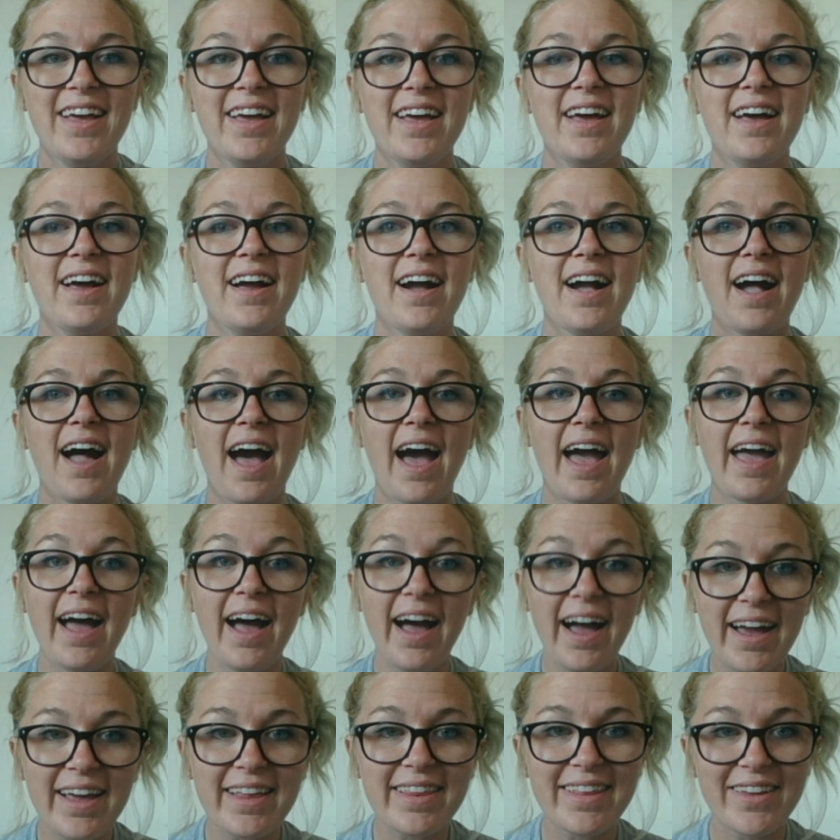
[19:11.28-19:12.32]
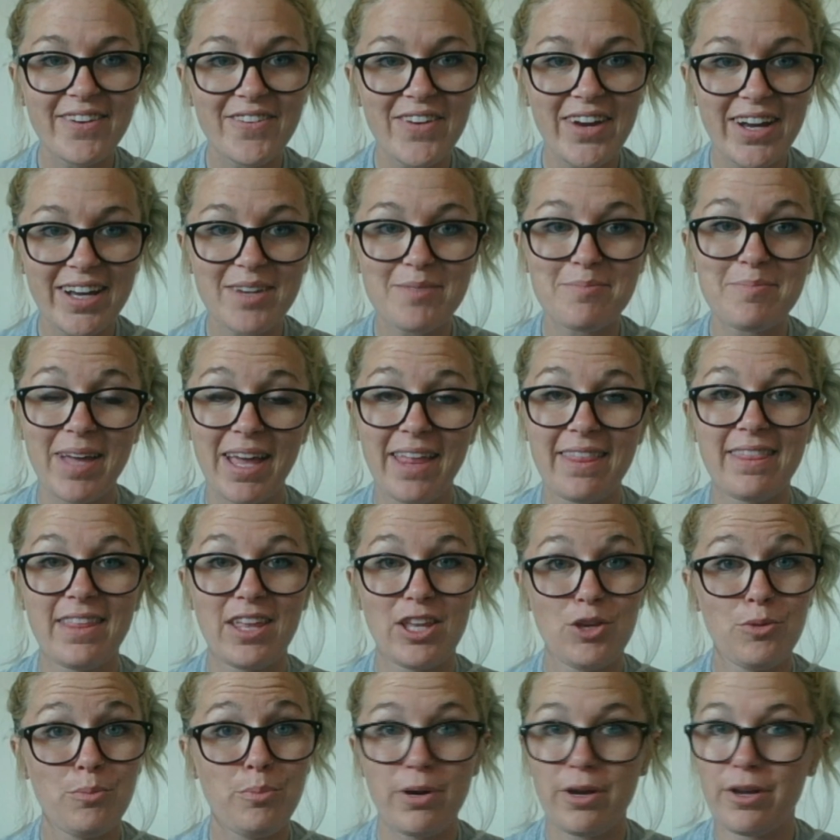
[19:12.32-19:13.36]
I highly recommend that you
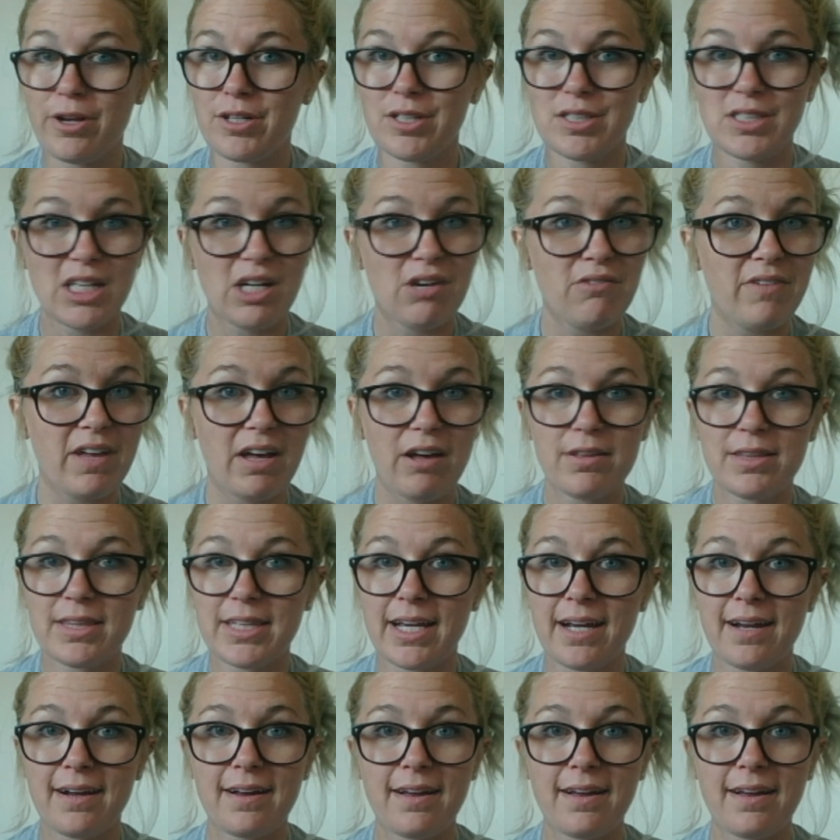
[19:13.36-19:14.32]
put yourself out there,